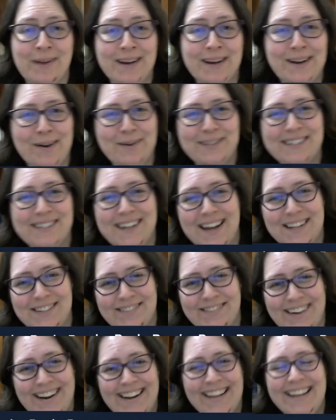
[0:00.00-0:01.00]
my nose starts
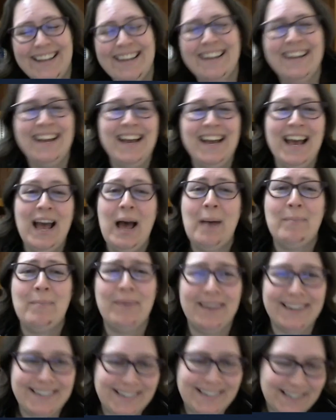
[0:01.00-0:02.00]
running.
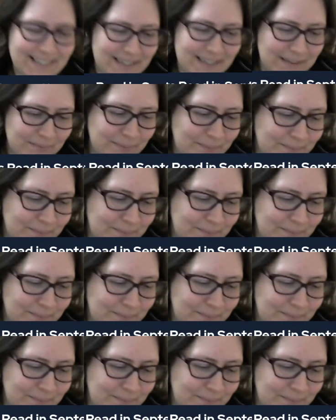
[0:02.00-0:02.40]
Apologies.